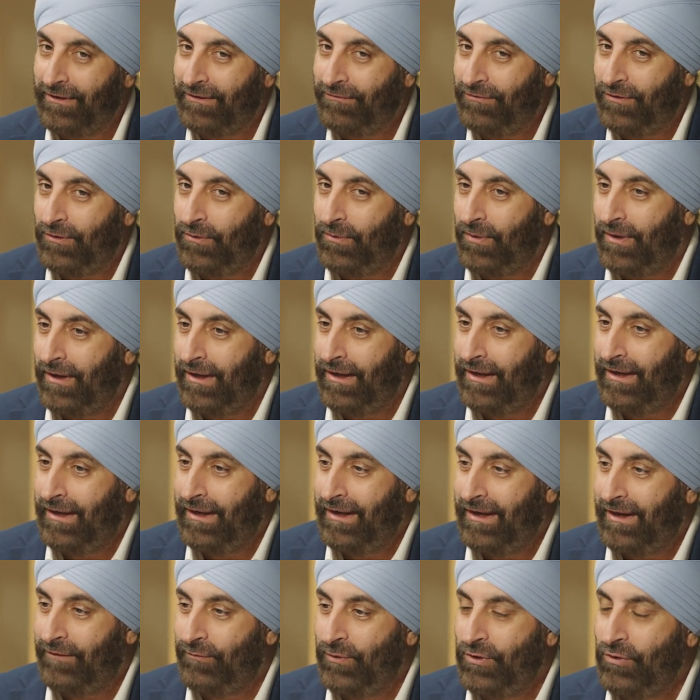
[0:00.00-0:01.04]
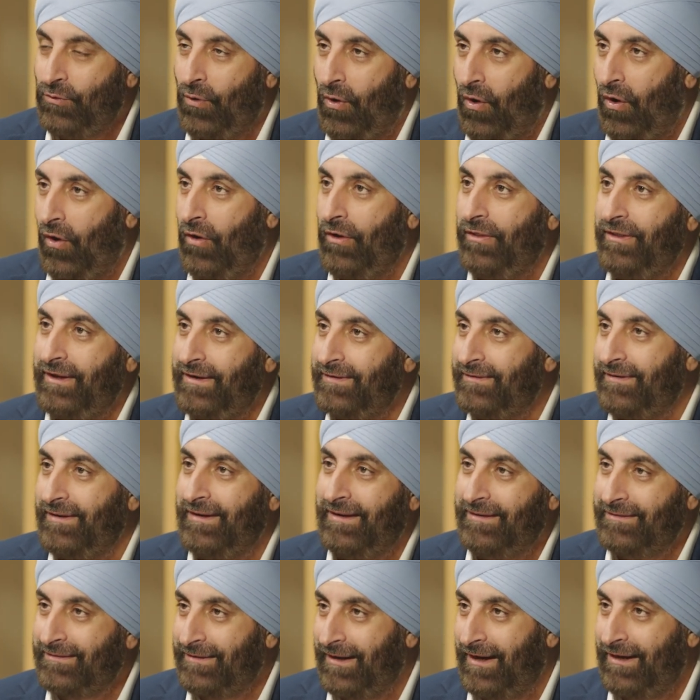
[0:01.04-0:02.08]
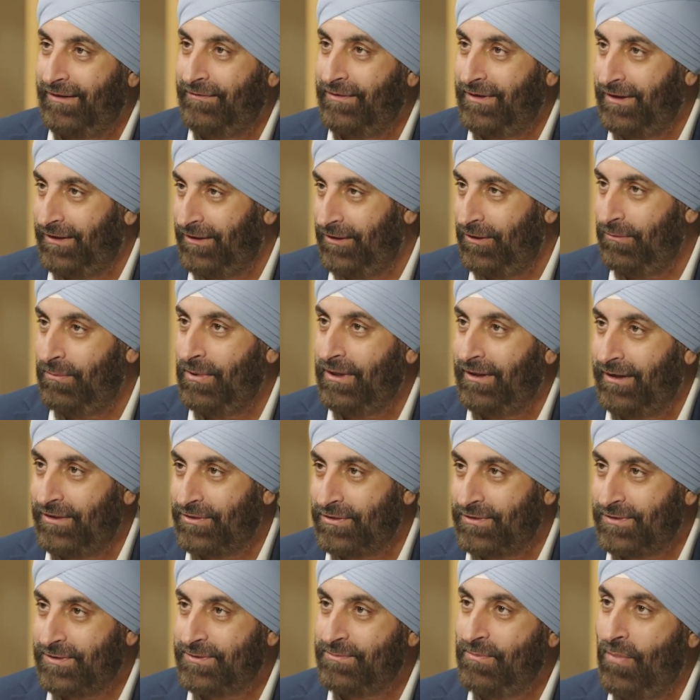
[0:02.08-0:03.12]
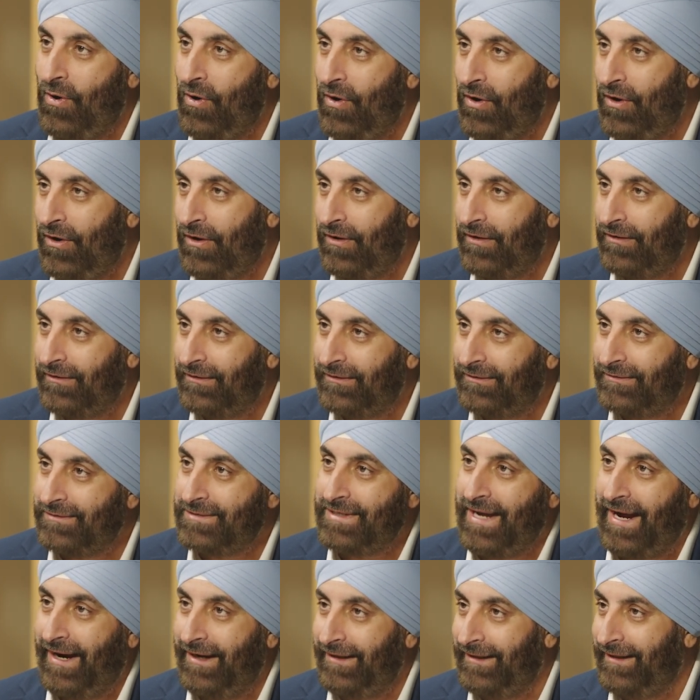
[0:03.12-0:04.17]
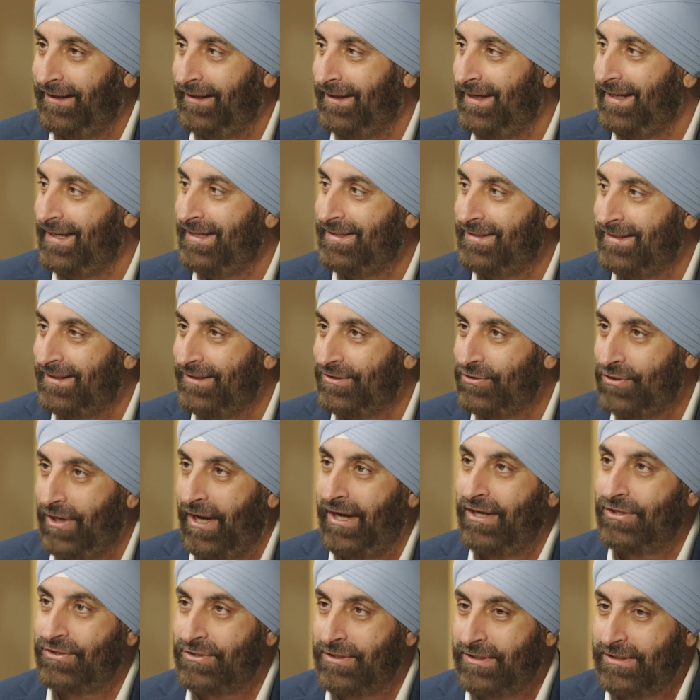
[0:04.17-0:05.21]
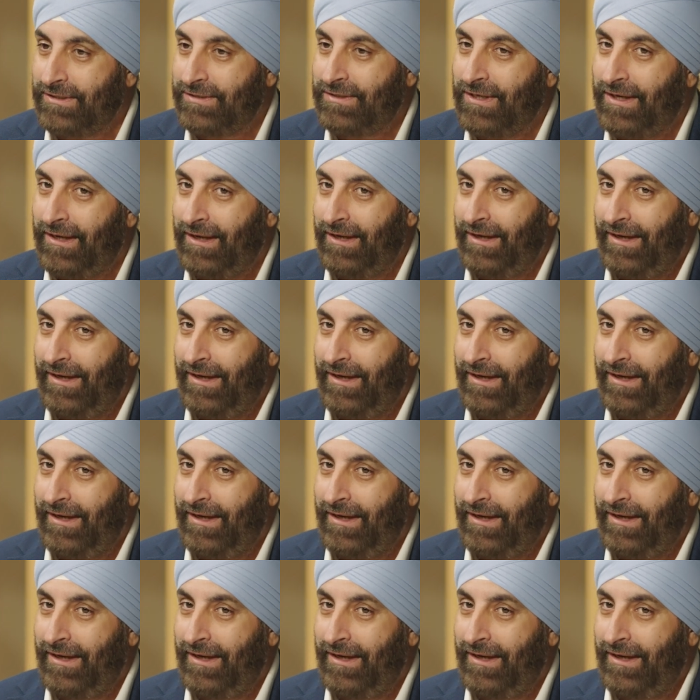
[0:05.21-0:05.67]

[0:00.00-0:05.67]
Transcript: If we do all these things kind of in accumulation, small, tiny, easy changes,